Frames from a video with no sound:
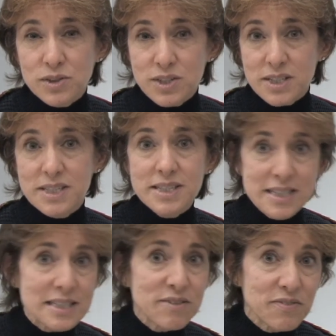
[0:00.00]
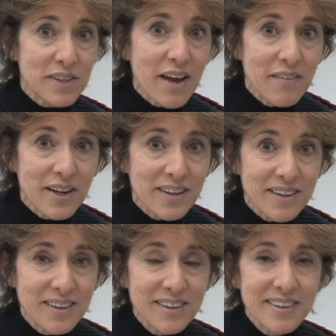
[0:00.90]
disease isn't flaring,
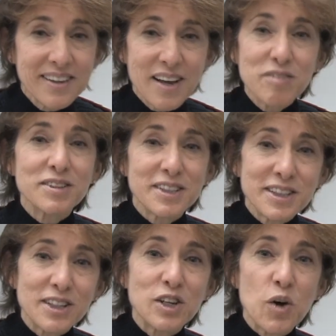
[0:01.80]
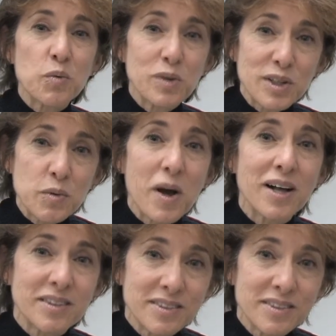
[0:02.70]
everything can go really well.